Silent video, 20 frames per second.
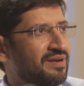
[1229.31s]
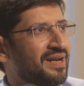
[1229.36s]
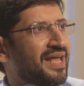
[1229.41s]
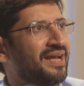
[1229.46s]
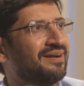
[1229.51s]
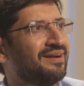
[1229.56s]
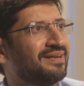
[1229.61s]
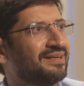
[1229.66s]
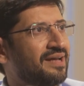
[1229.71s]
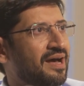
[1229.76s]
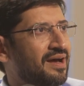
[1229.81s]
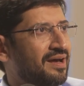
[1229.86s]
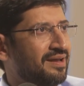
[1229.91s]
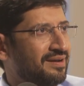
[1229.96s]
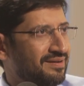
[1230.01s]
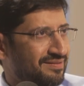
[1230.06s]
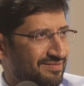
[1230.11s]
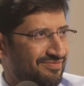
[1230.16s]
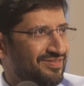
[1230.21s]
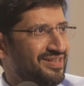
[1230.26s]
like a tar,
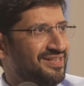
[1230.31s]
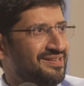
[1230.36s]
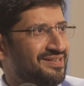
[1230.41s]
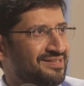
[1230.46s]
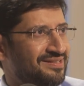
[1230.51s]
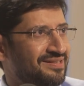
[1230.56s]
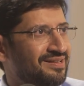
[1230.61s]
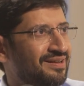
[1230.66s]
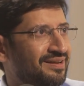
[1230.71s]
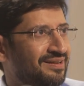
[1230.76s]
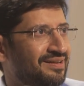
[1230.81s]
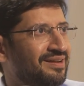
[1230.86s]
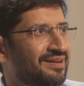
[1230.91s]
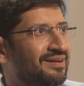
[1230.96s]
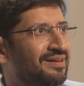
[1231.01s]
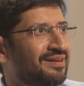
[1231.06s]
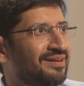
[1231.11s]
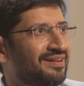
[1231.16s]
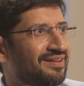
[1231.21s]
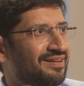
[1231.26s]
which is the
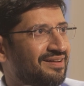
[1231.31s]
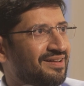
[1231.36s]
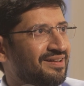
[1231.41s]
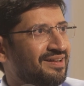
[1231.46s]
real,